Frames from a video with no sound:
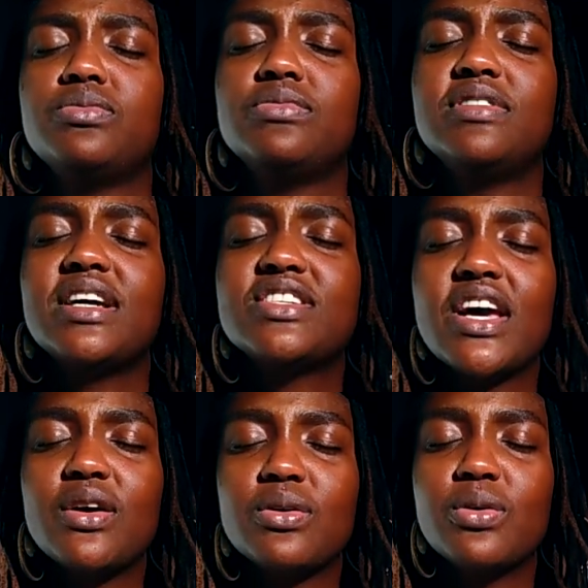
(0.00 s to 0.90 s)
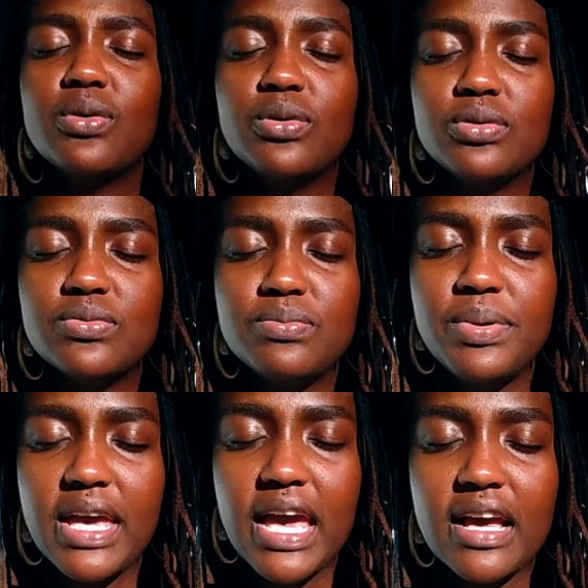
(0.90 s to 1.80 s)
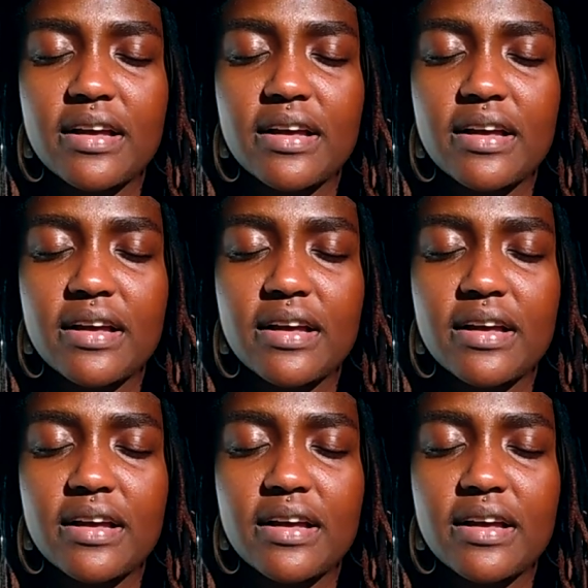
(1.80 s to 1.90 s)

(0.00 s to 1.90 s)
nurture your whole being.